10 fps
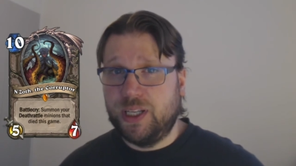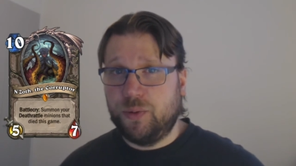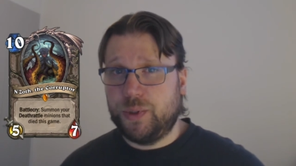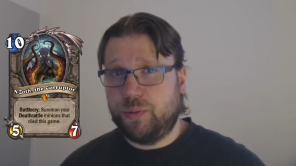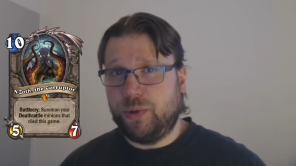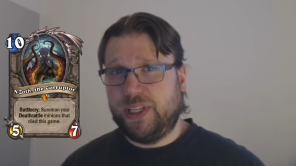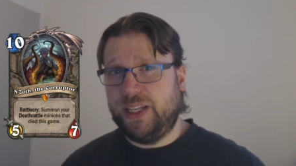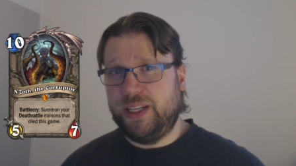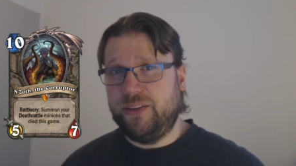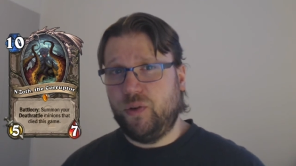which will
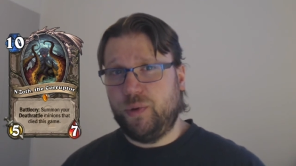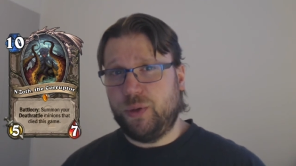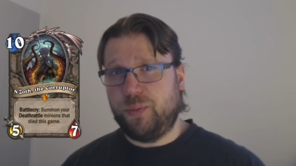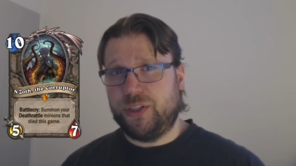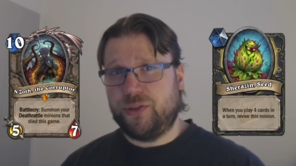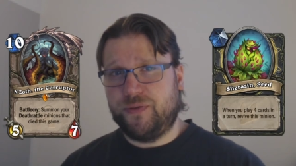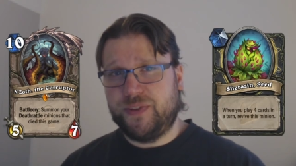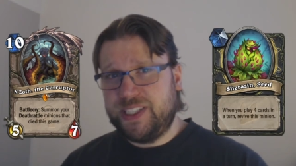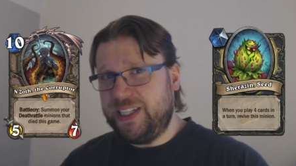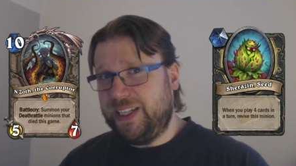then leave you with a bunch of
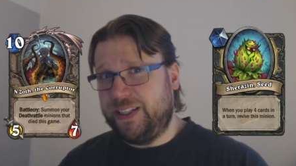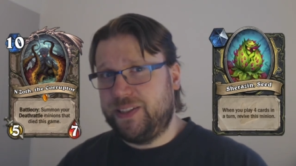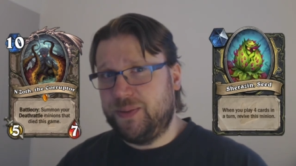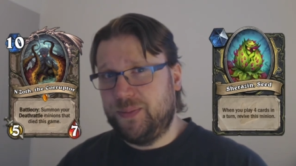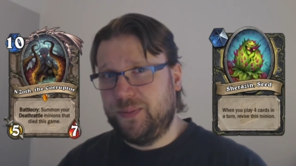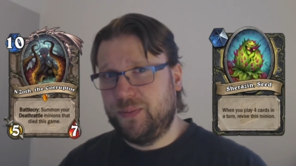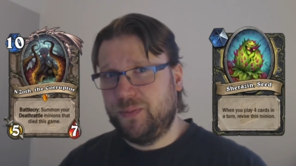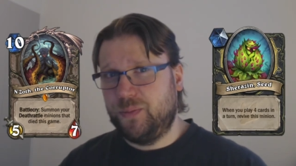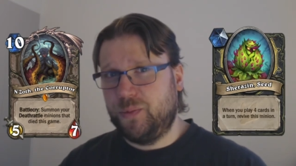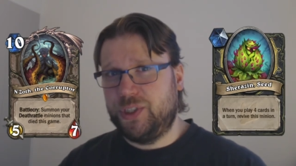seeds,
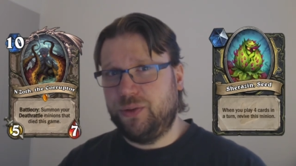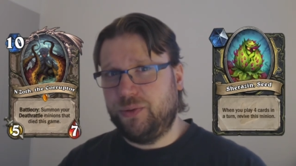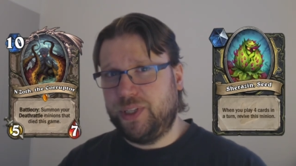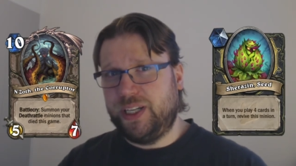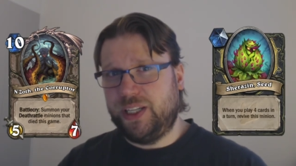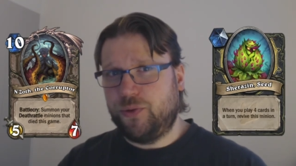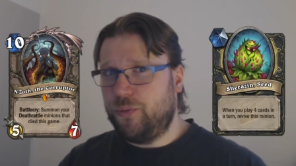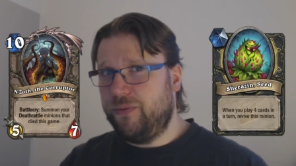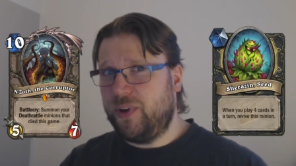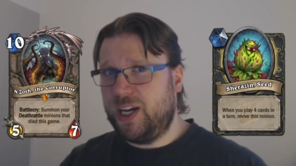which you then need to
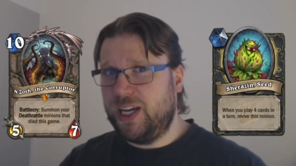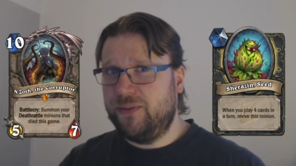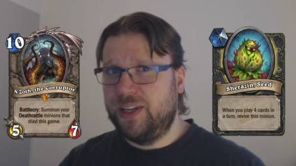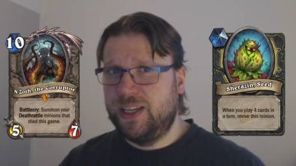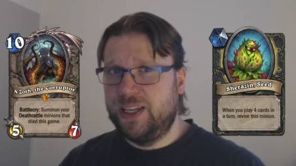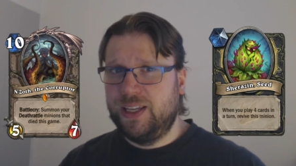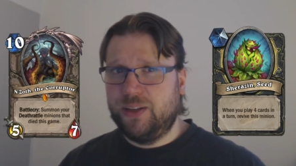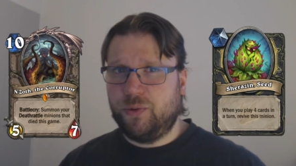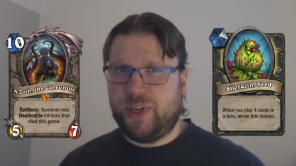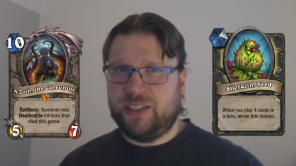revive.
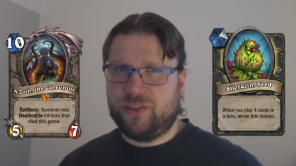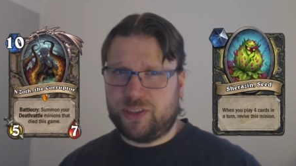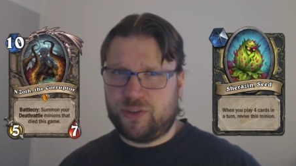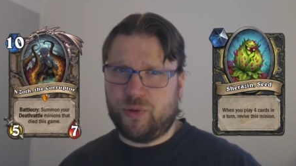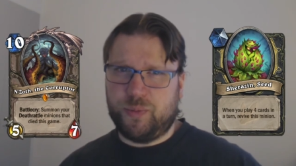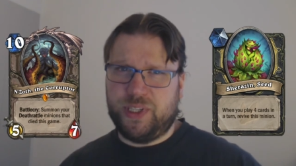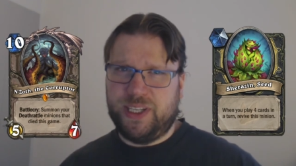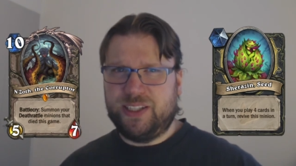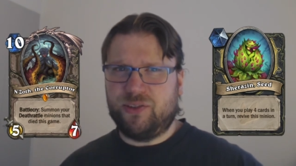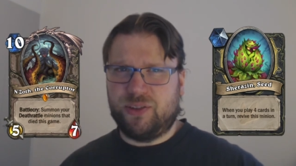You can't just drop the
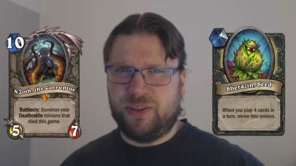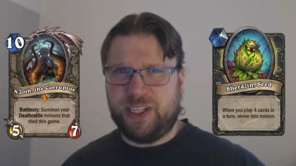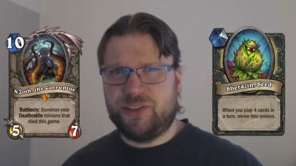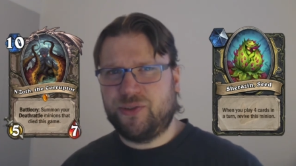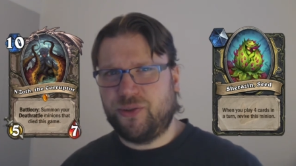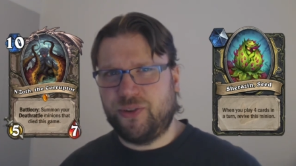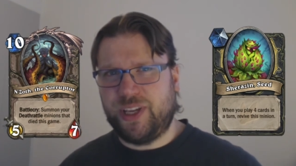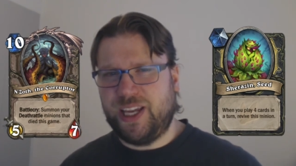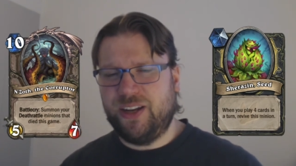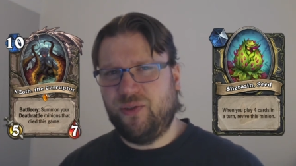N'Zoth next turn
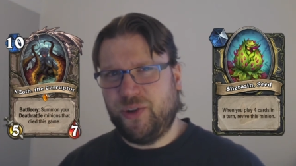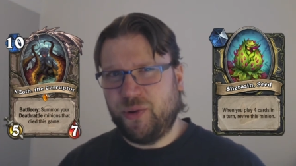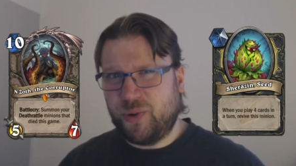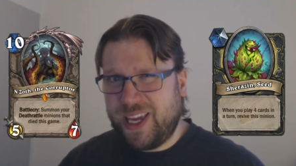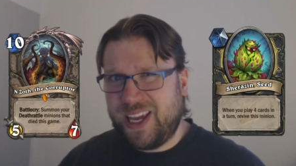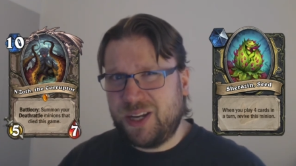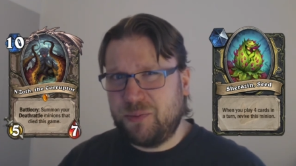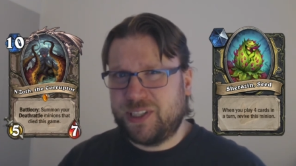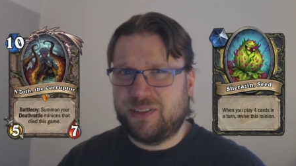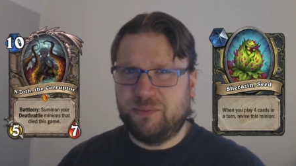again, or you can,
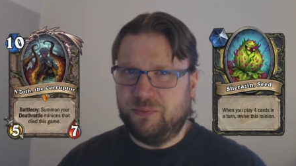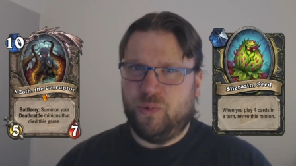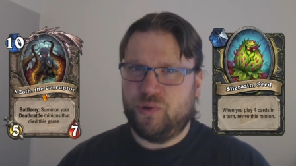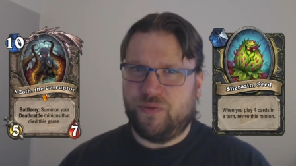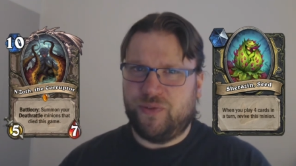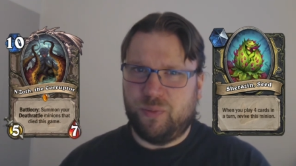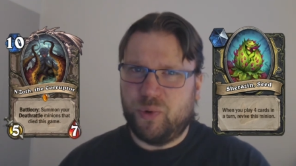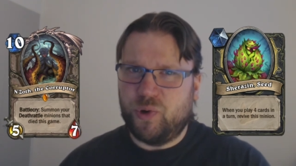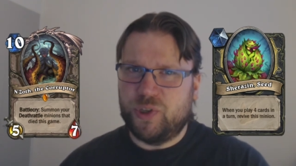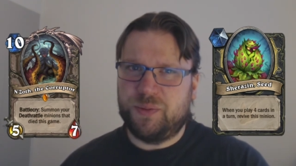but most of your
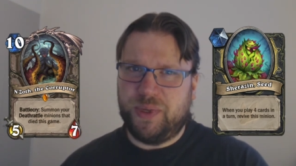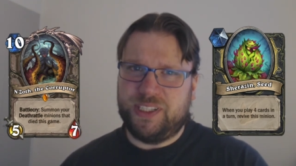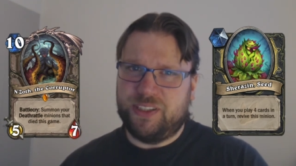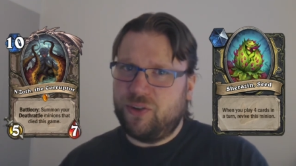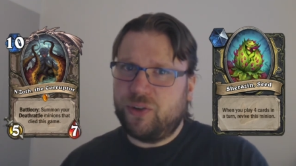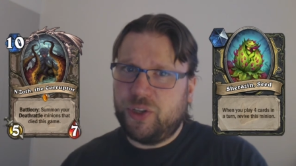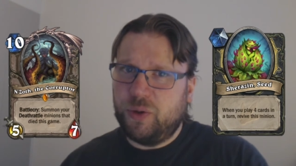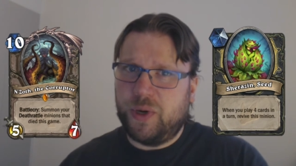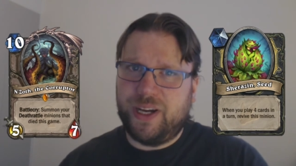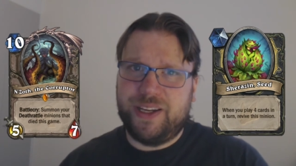board space is
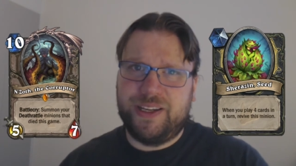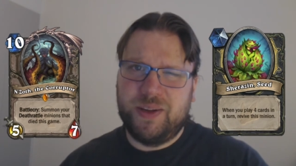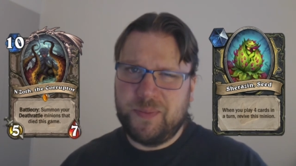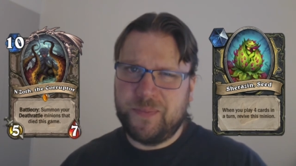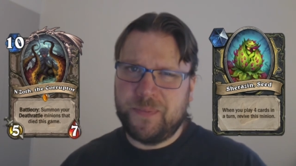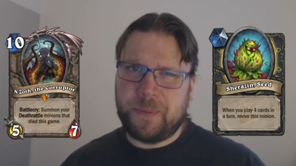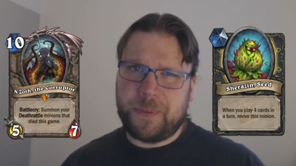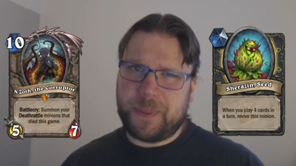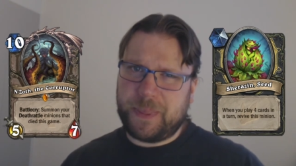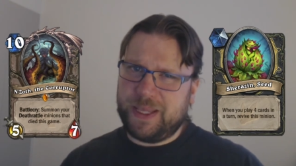occupied.
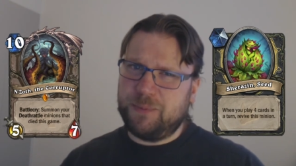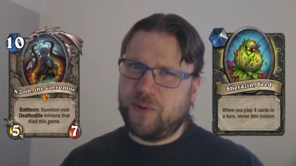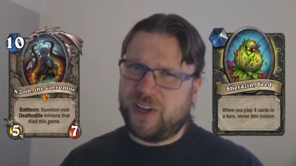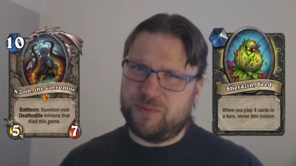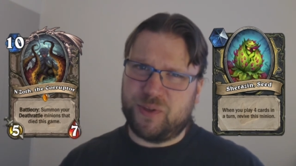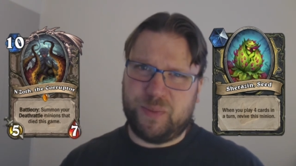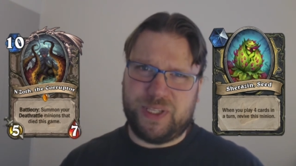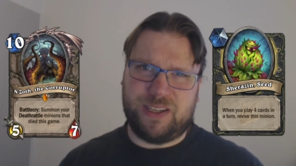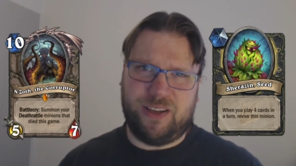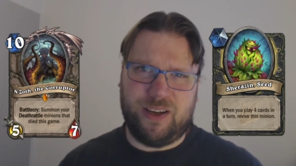It becomes a
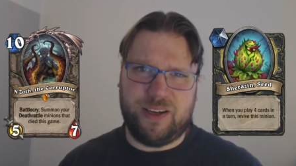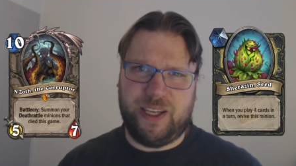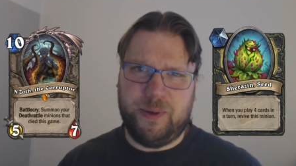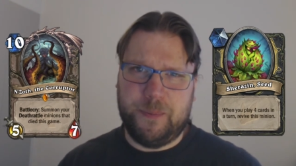bit clunky.